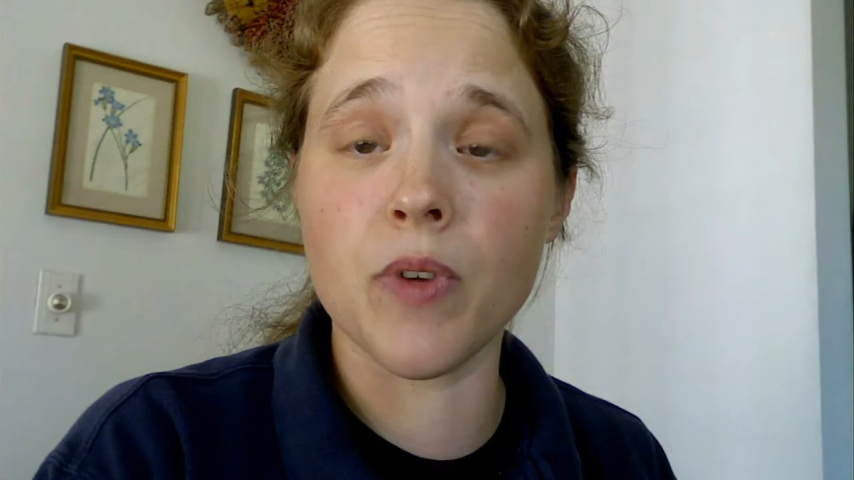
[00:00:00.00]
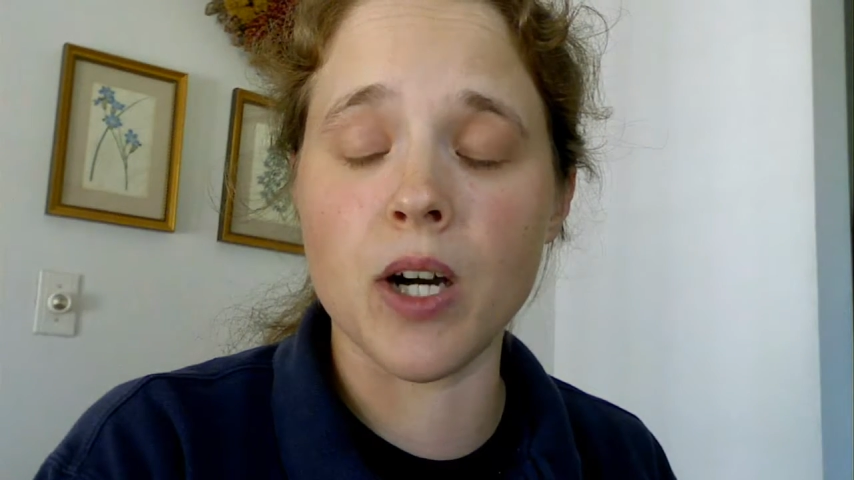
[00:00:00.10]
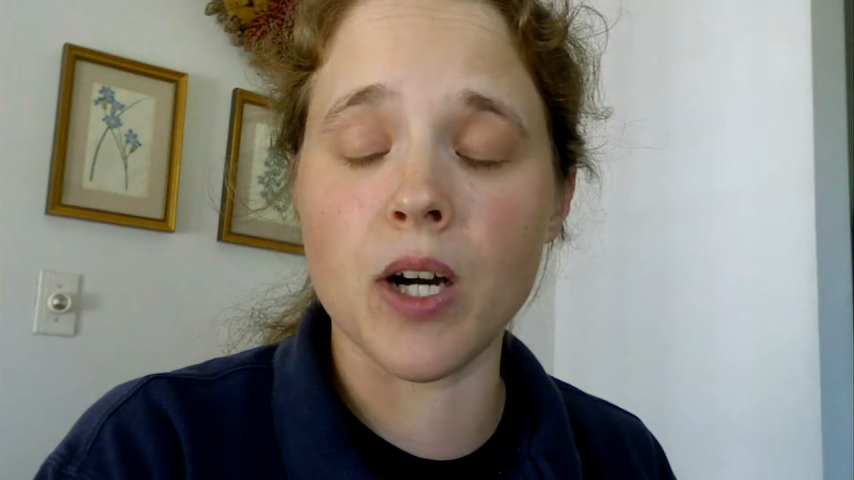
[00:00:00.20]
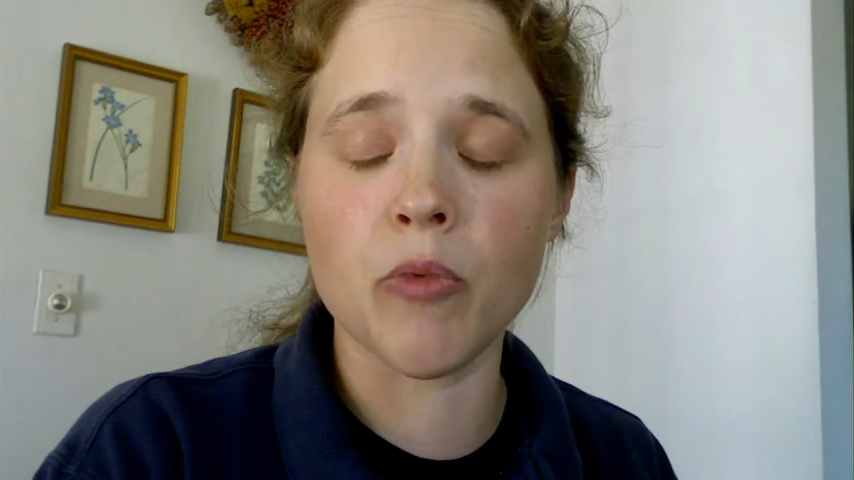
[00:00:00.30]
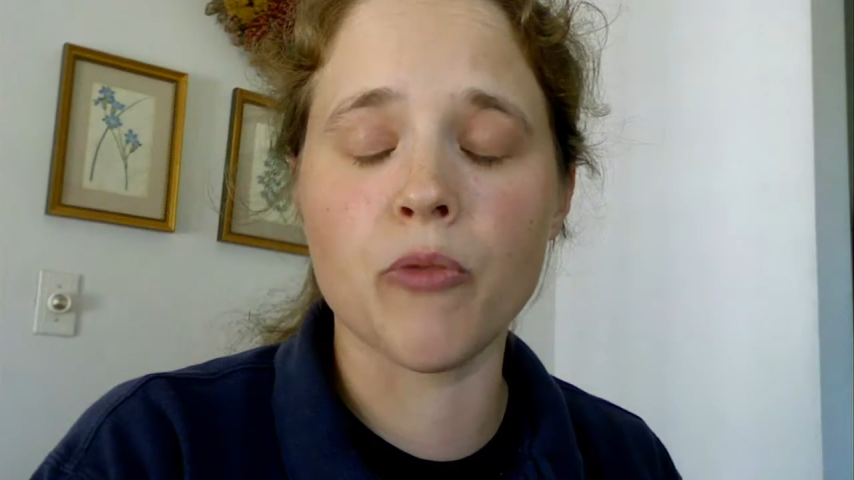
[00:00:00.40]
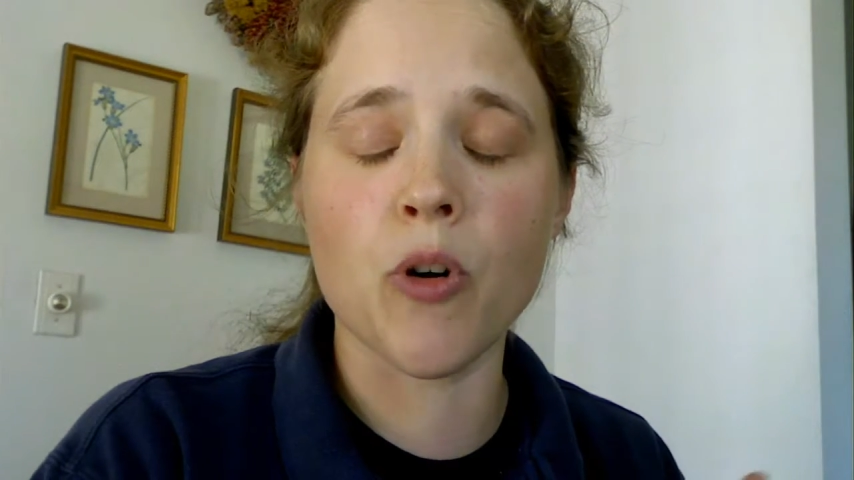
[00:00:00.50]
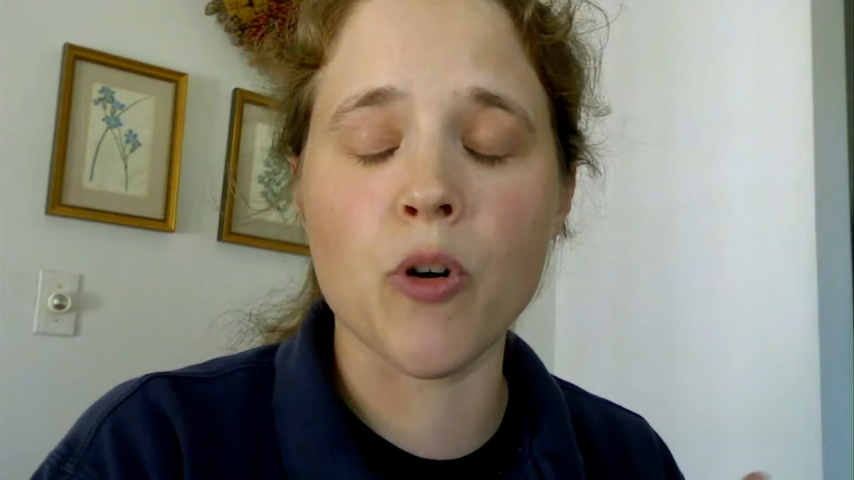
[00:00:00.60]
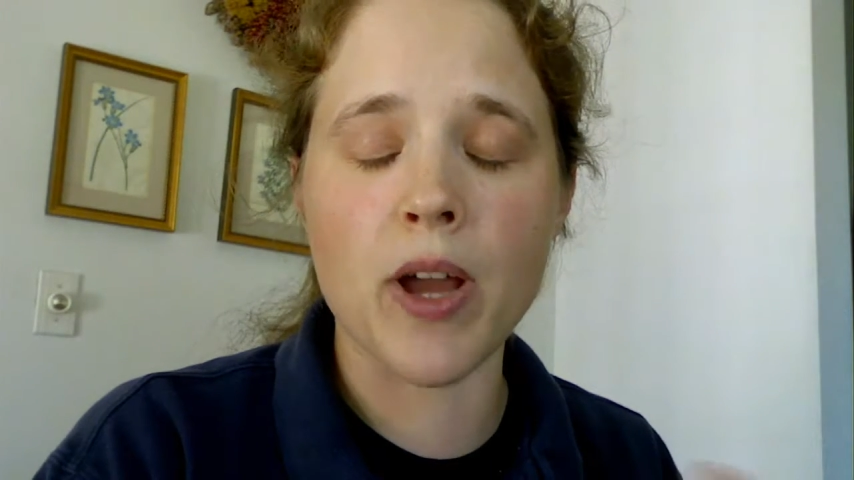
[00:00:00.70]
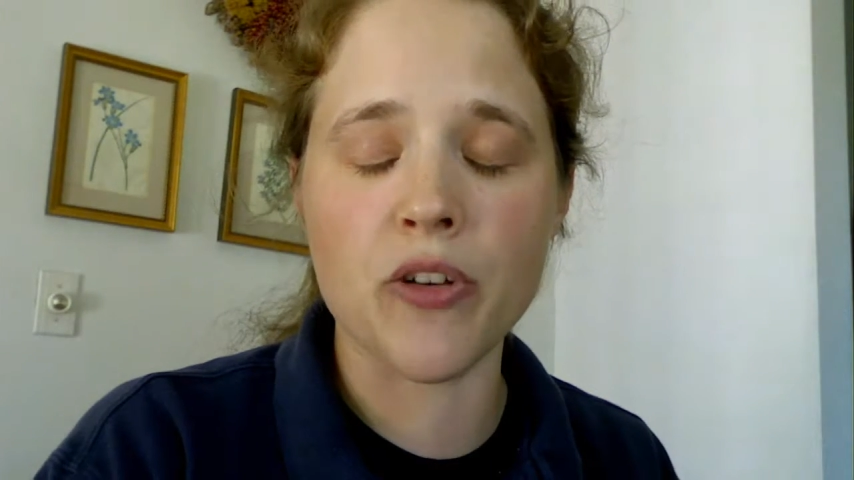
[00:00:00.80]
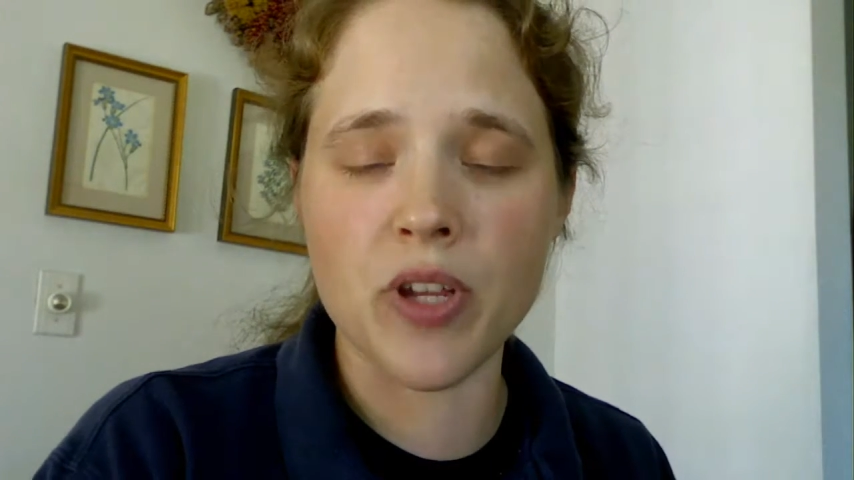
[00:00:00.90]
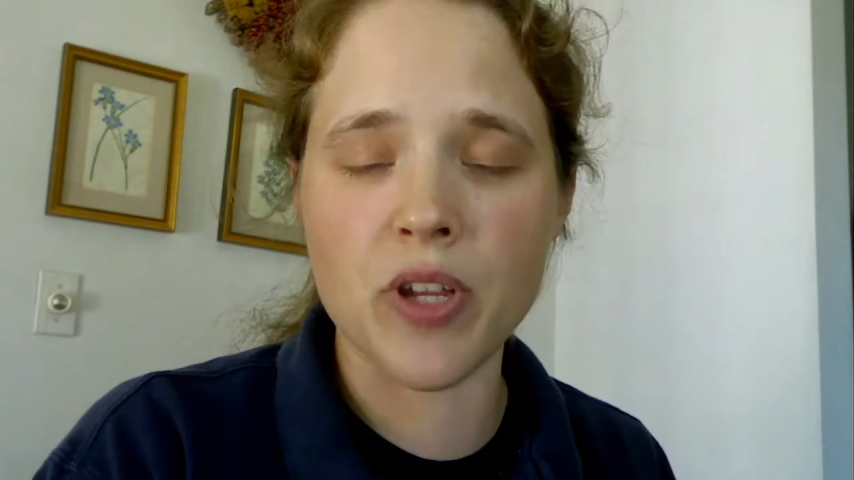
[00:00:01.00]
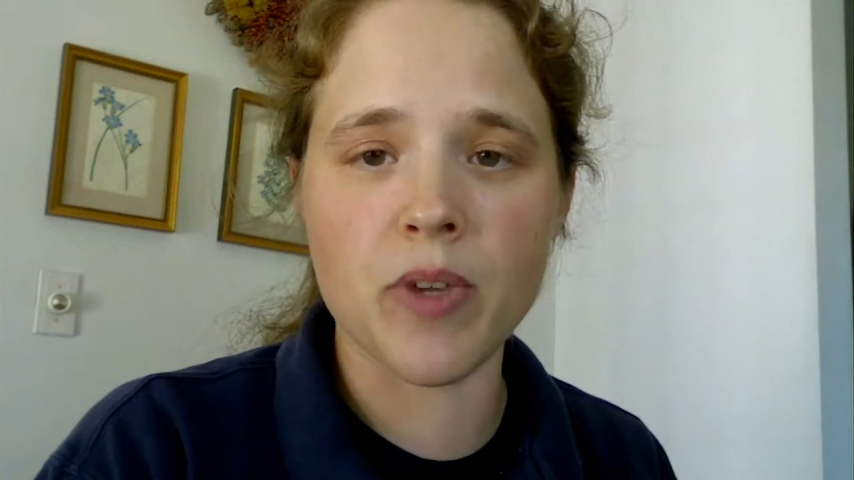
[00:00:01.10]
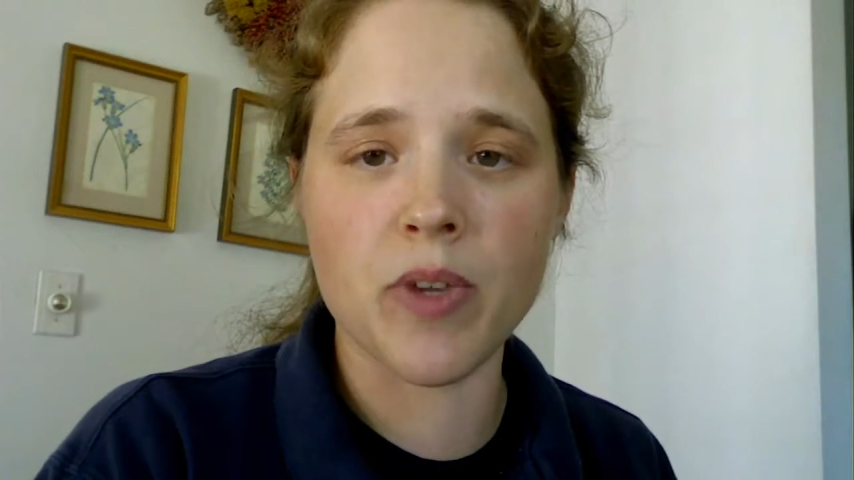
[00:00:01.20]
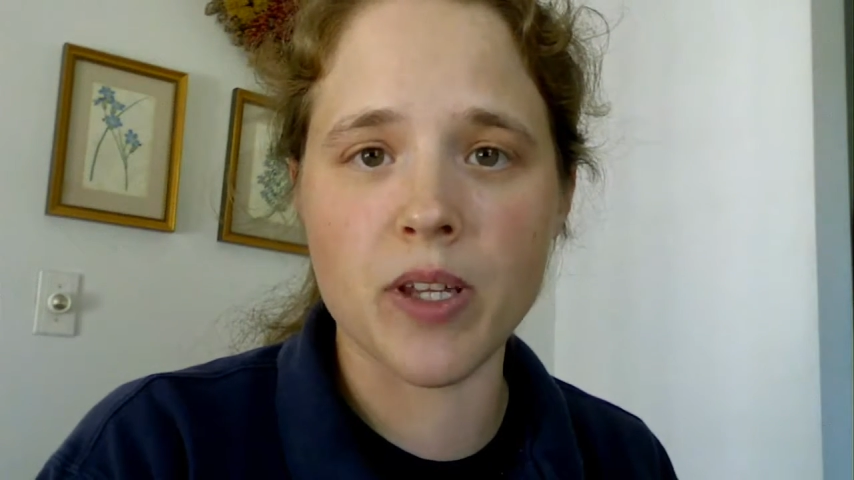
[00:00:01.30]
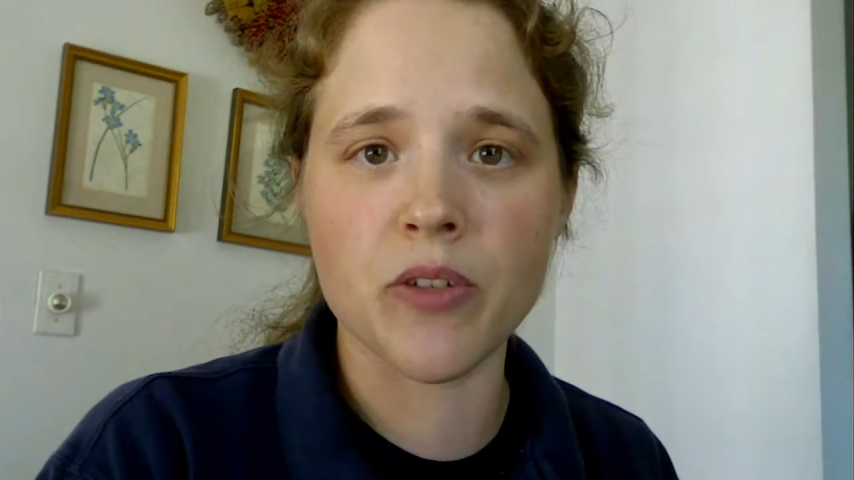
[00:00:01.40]
we'll format your
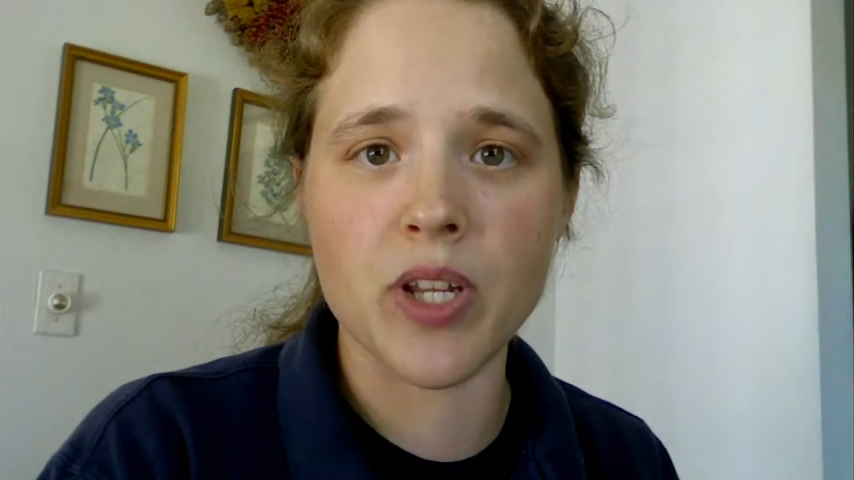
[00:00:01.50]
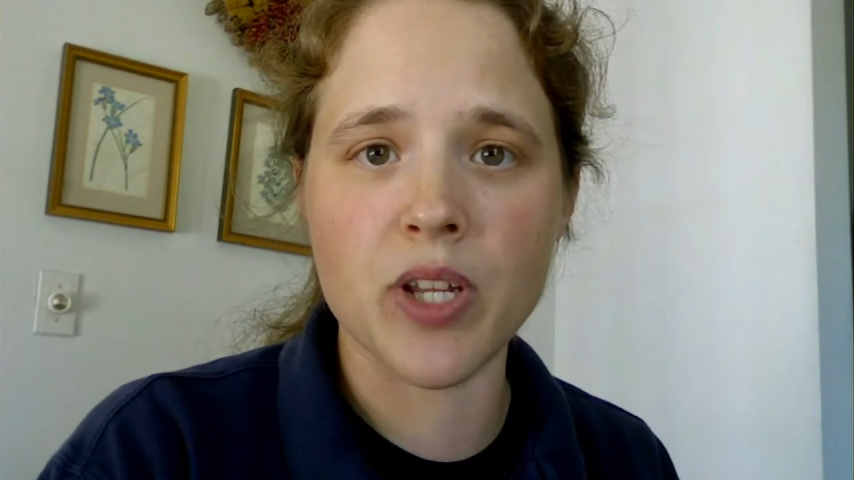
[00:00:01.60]
into